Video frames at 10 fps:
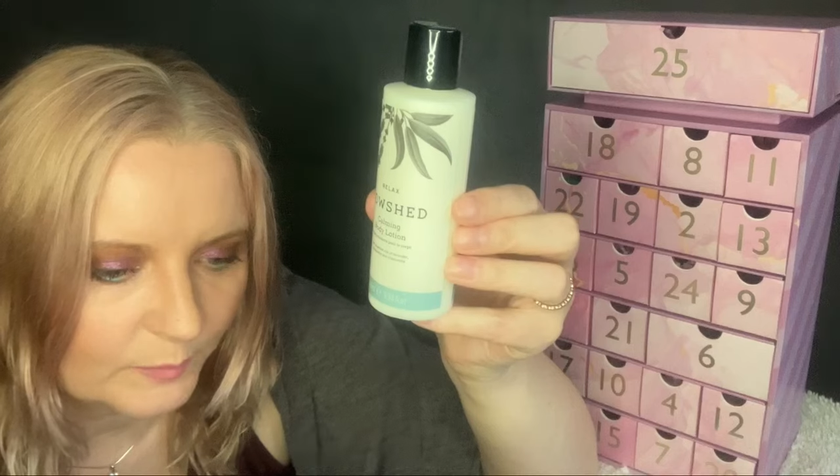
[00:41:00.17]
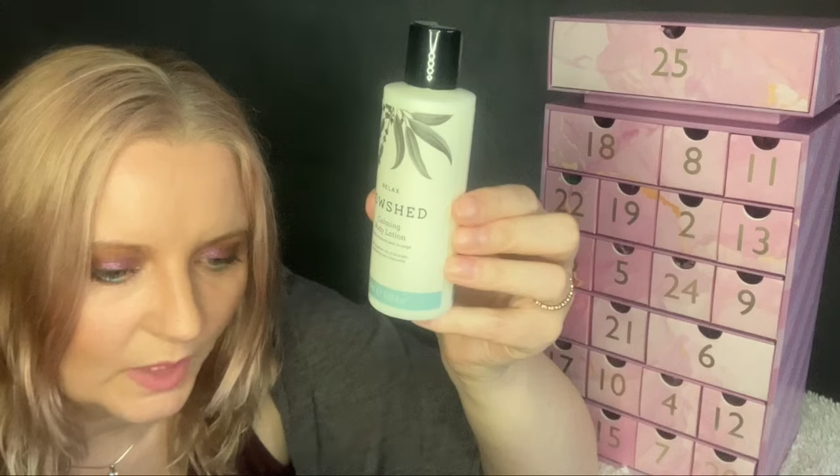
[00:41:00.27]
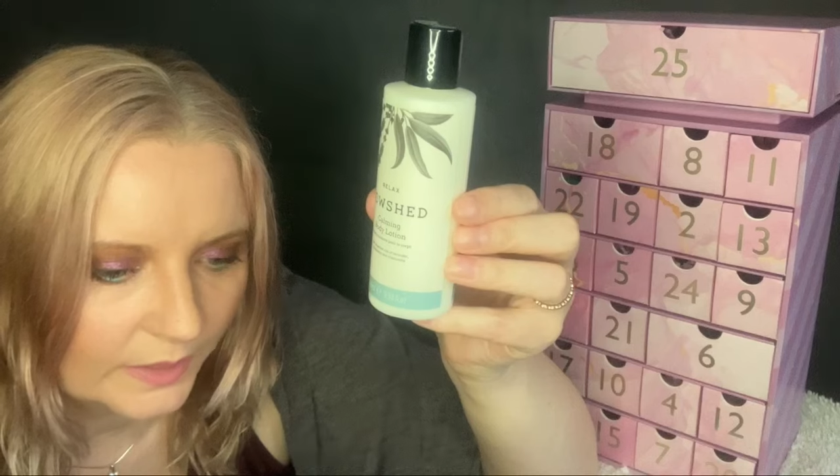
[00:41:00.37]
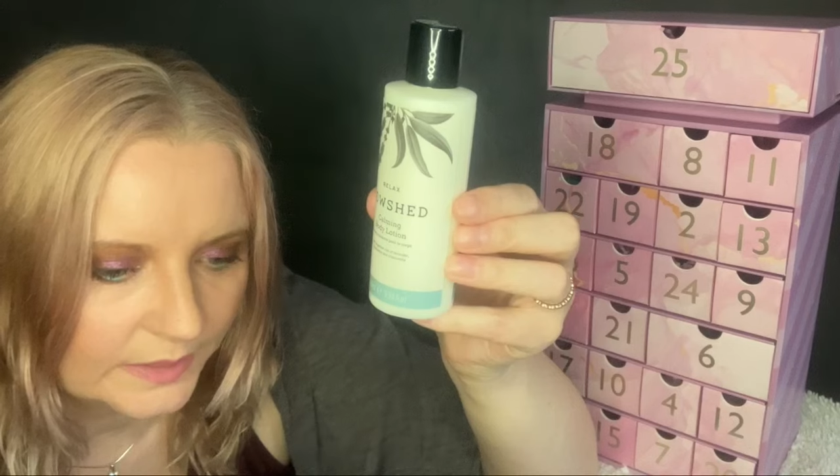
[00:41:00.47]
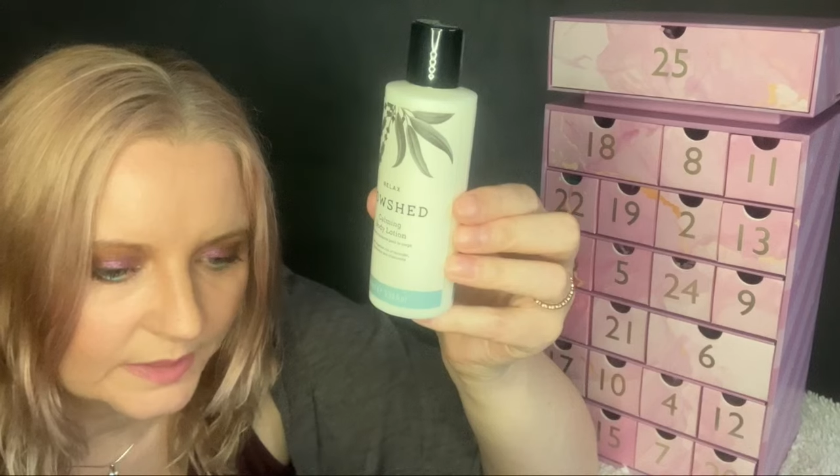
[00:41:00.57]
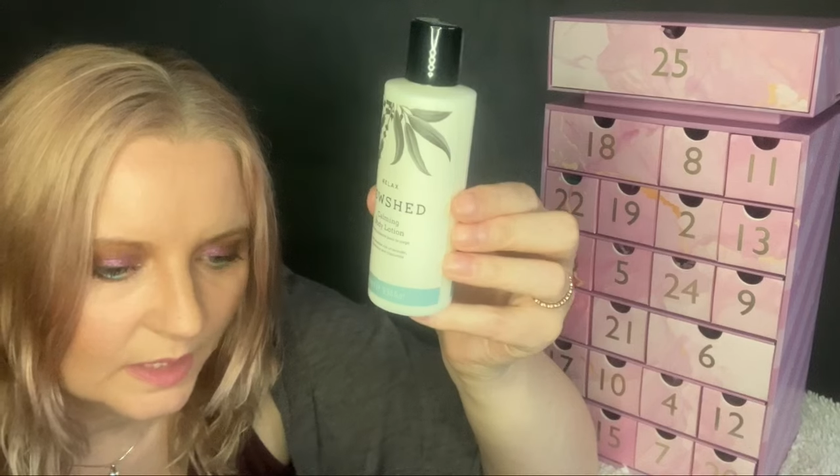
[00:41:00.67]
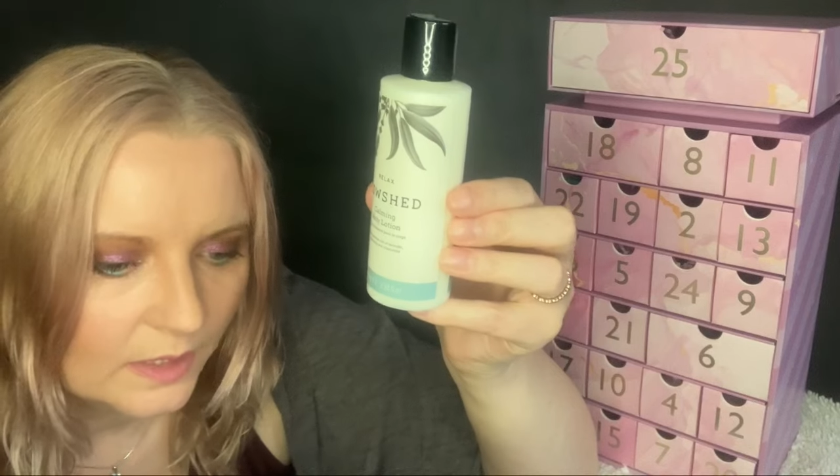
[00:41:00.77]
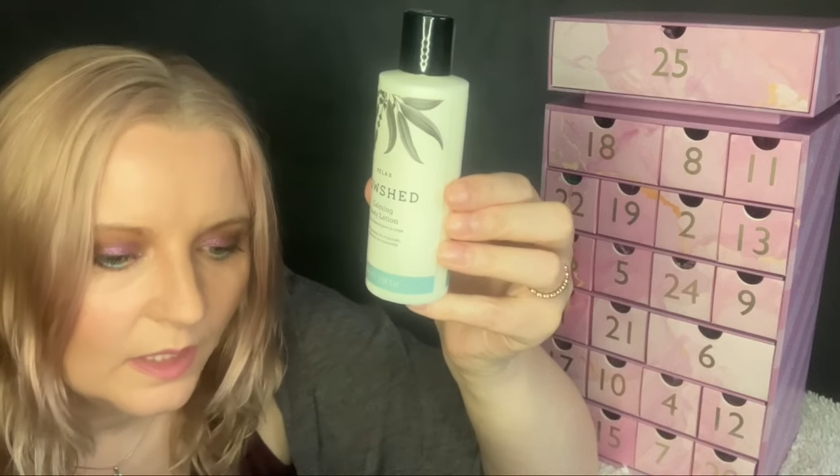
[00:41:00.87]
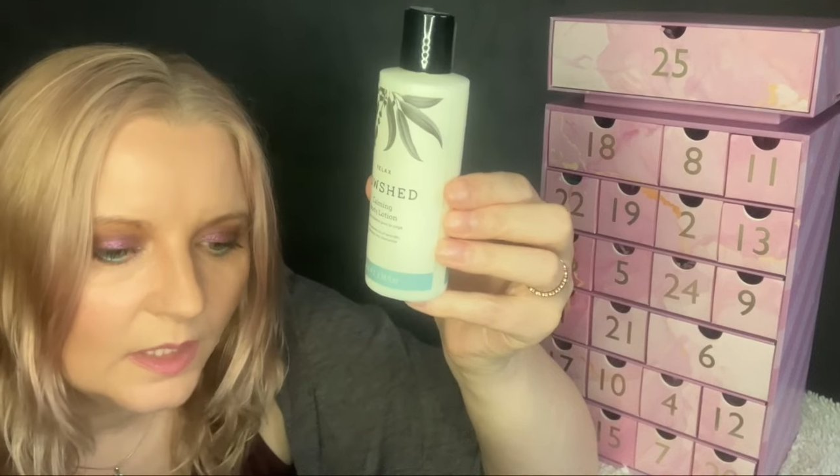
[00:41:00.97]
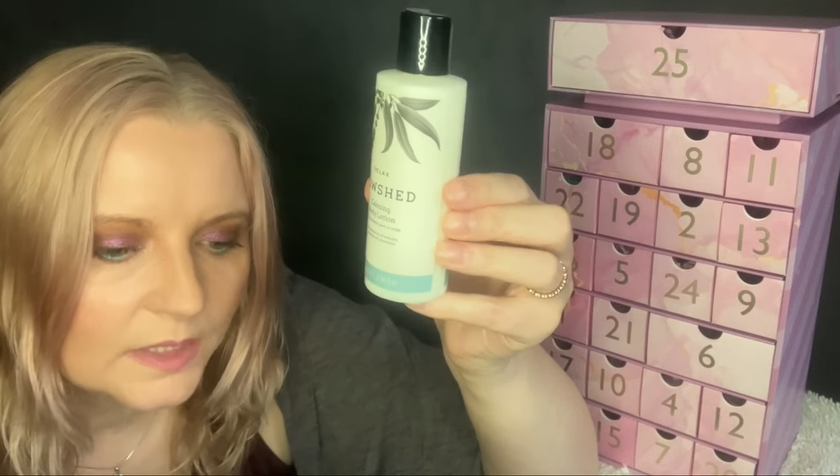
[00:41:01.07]
minds.
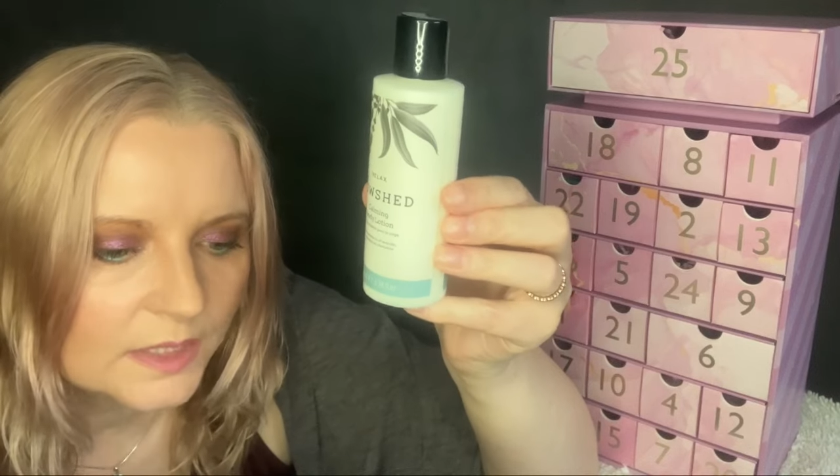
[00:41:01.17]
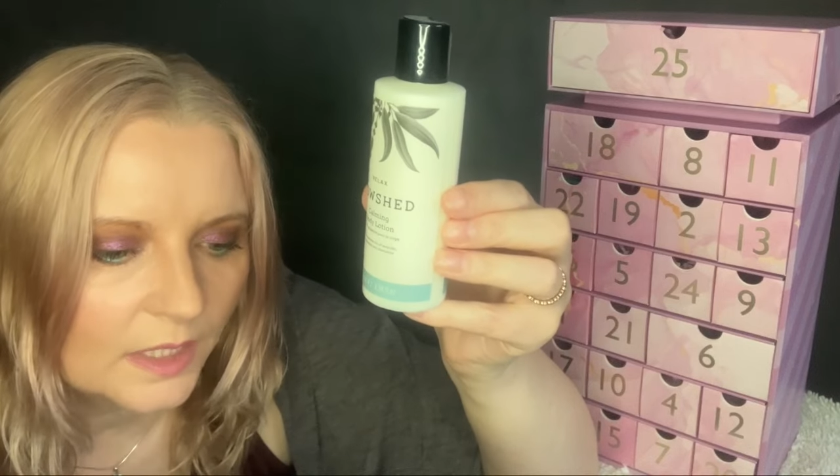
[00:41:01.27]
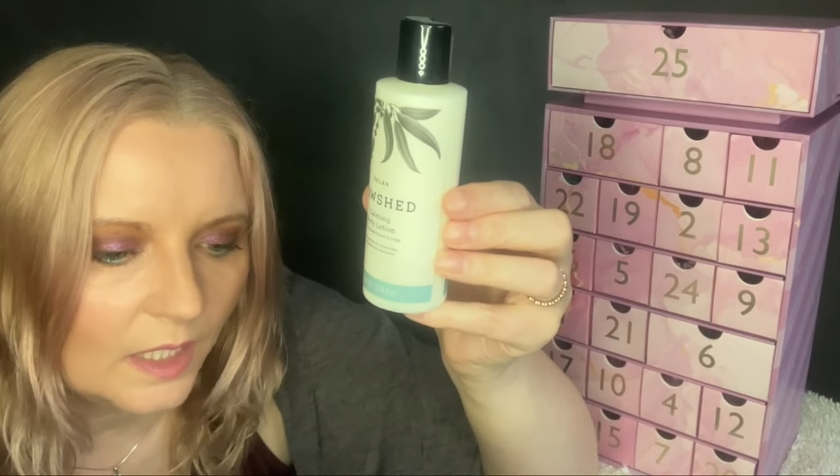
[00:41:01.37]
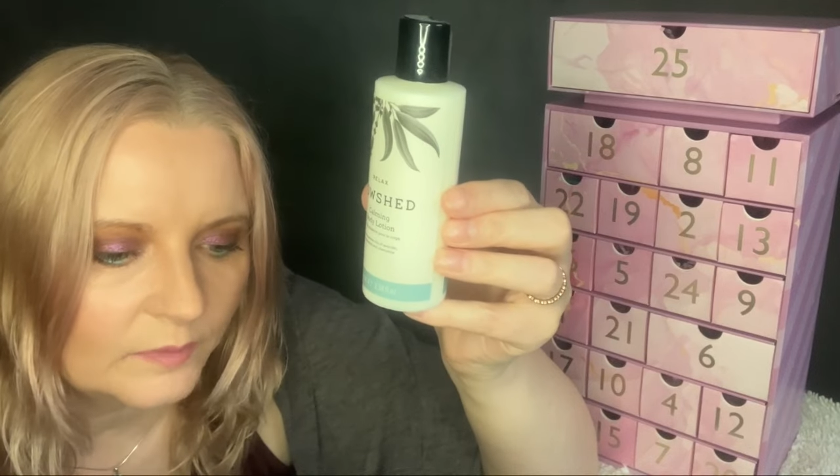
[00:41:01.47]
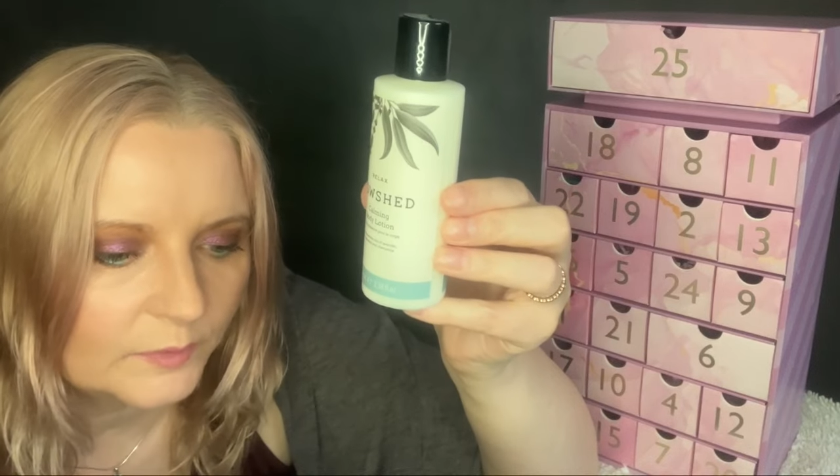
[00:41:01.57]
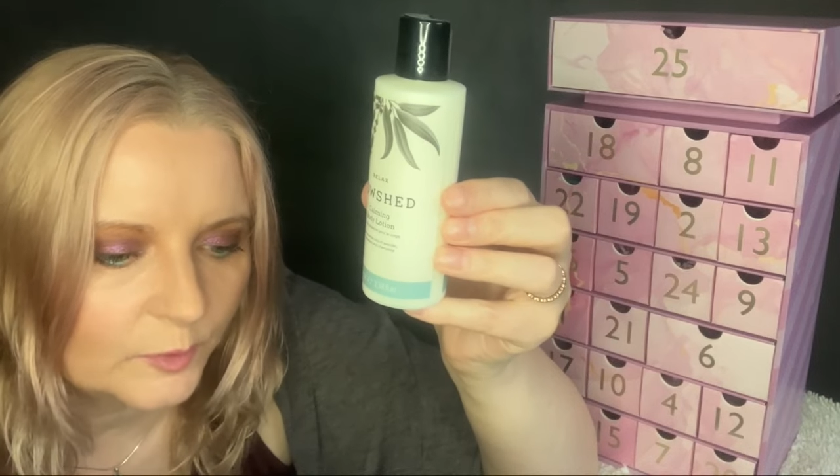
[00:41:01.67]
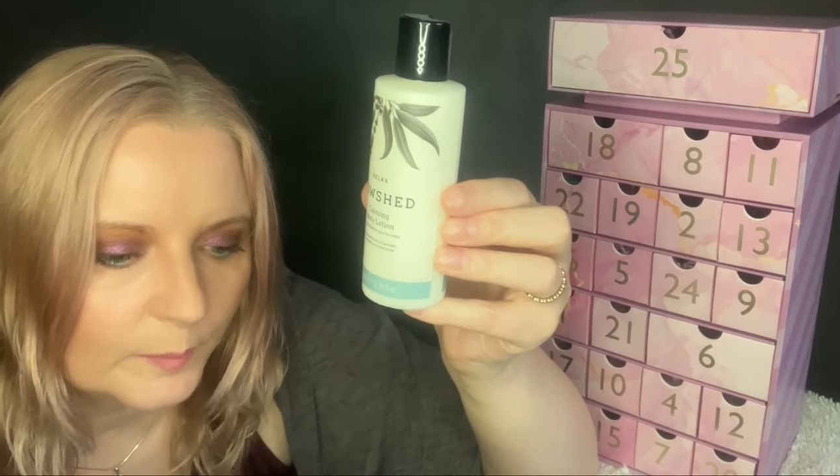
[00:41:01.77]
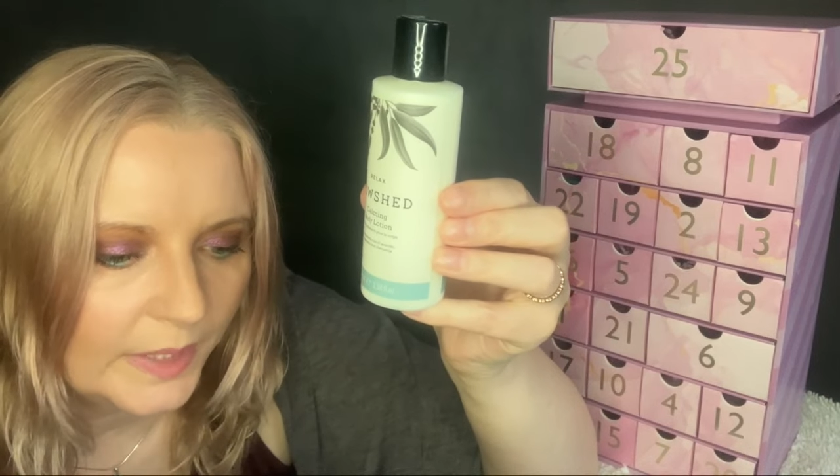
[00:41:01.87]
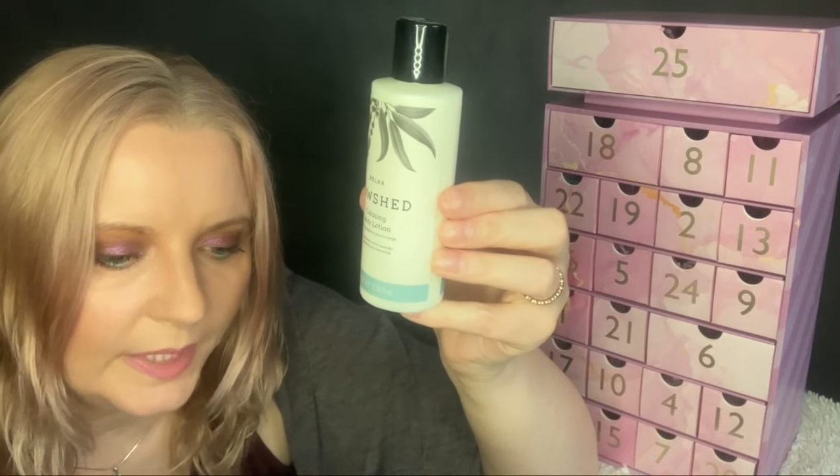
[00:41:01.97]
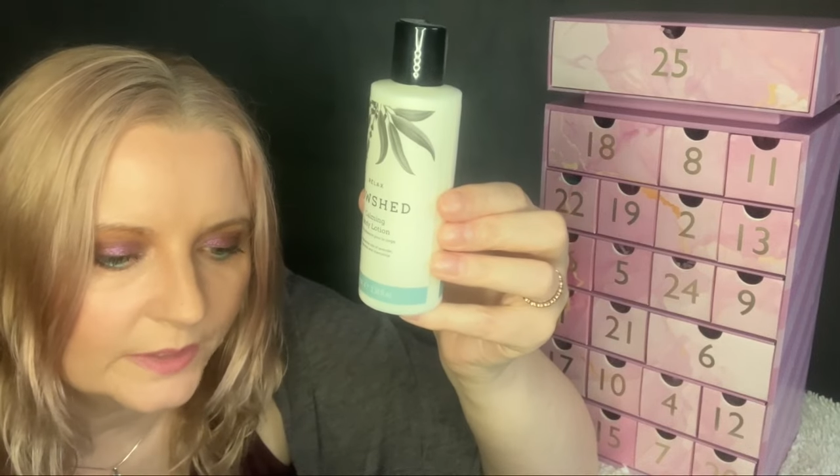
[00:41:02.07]
Slather
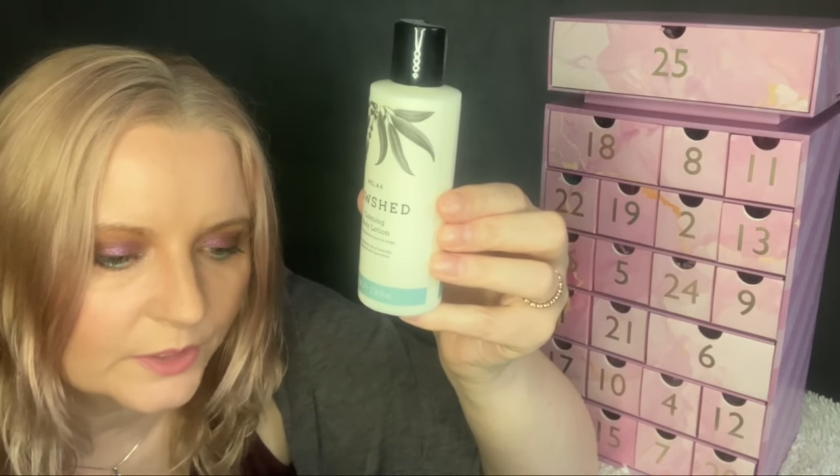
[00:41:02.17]
from head